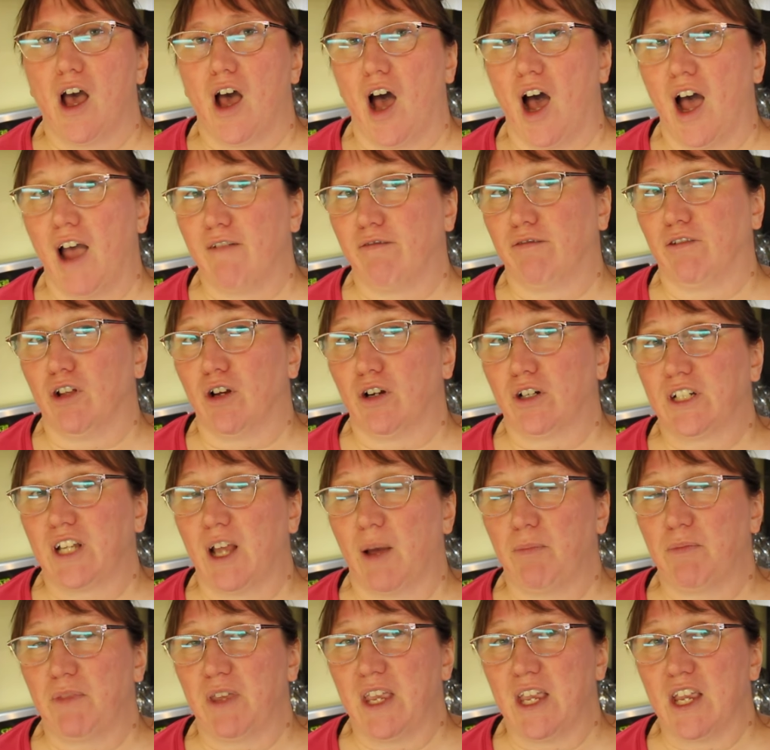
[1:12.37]
I've looked
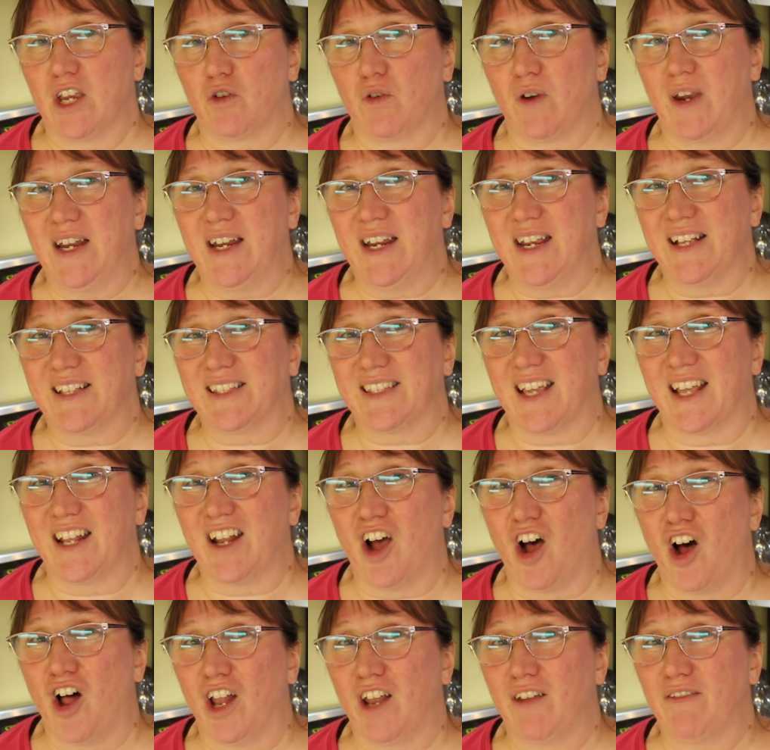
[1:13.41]
up the ingredients, and
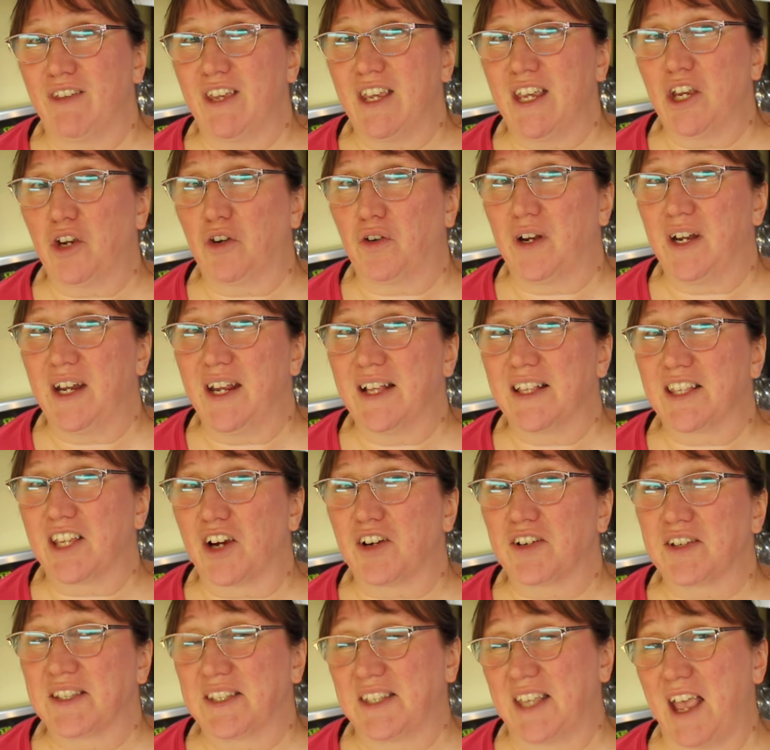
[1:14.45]
all of the ingredients
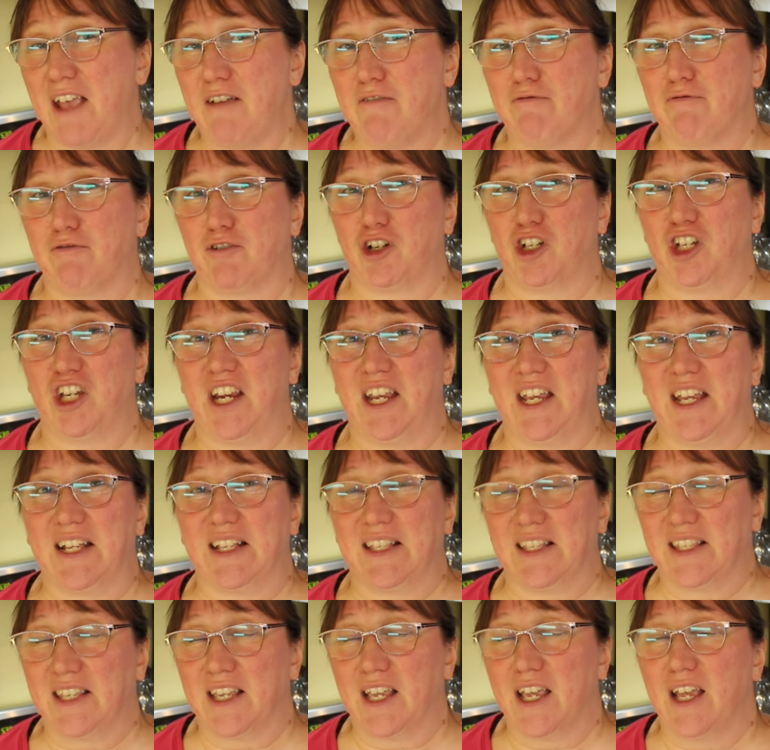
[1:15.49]
are safe for
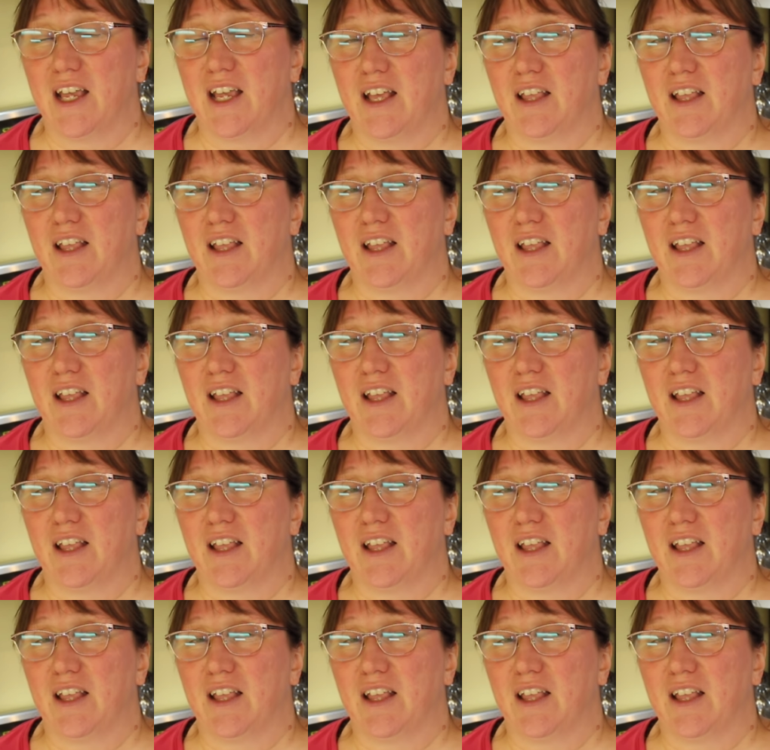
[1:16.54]
chickens.